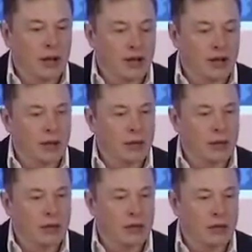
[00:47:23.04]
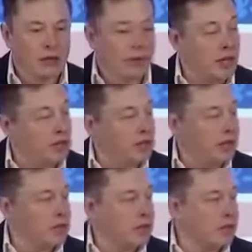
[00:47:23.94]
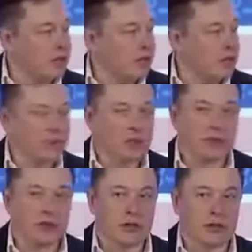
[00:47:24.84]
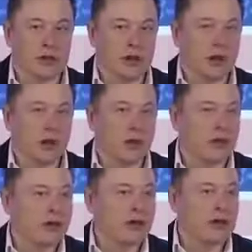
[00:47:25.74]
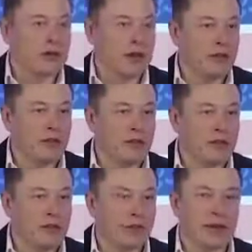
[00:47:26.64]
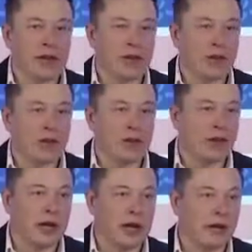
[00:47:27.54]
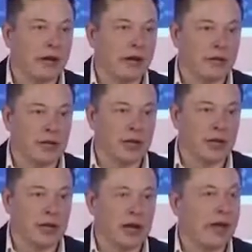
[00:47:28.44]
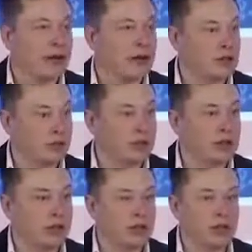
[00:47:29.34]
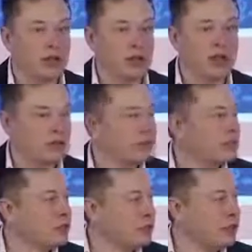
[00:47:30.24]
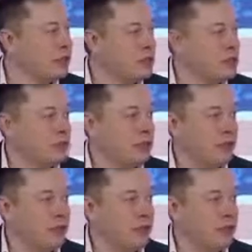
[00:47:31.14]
And that means you could take an existing substation without even having to get any new land or anything, and actually put these in an existing substation.